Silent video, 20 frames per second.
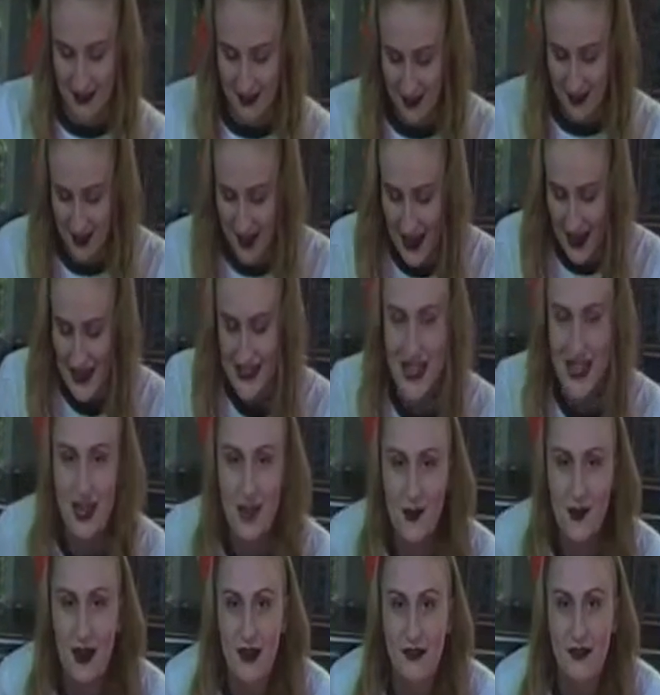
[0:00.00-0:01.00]
Guys,
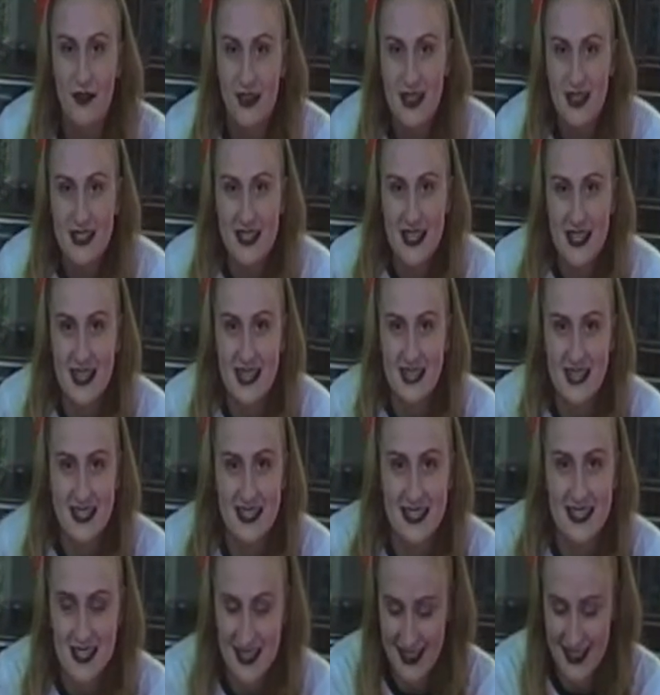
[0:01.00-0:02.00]
how do I fix
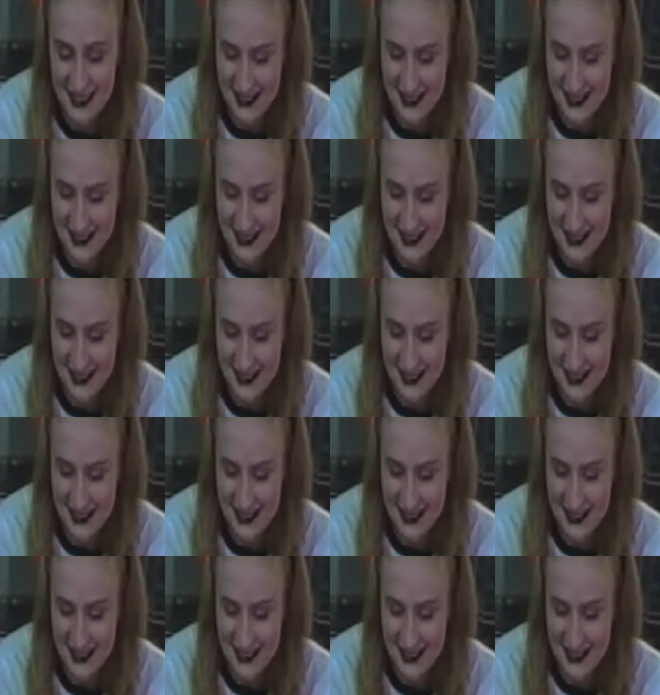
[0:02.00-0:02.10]
this?